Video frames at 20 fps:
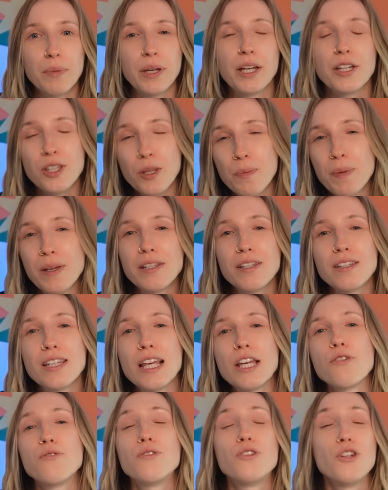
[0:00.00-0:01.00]
Because the pieces
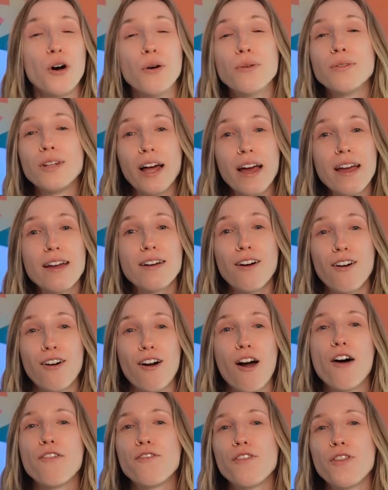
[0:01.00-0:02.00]
that you don't like are
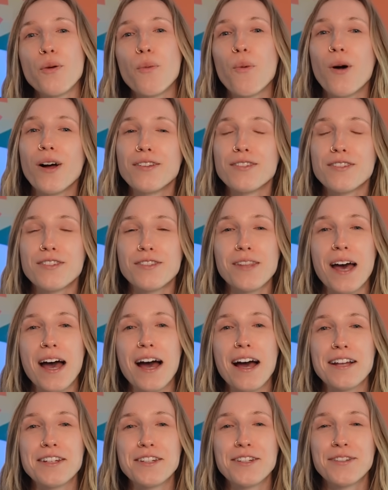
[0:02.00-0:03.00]
often the ones
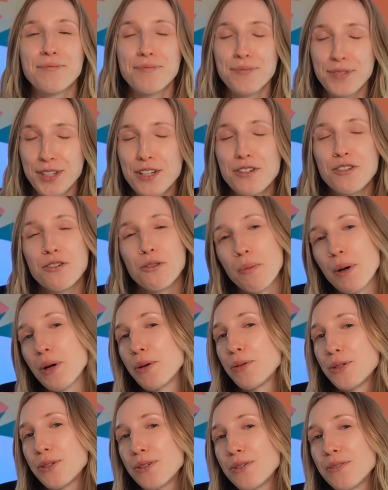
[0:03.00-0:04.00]
that teach you the
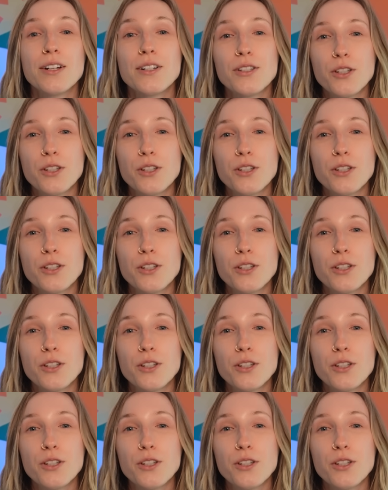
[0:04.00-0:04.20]
most.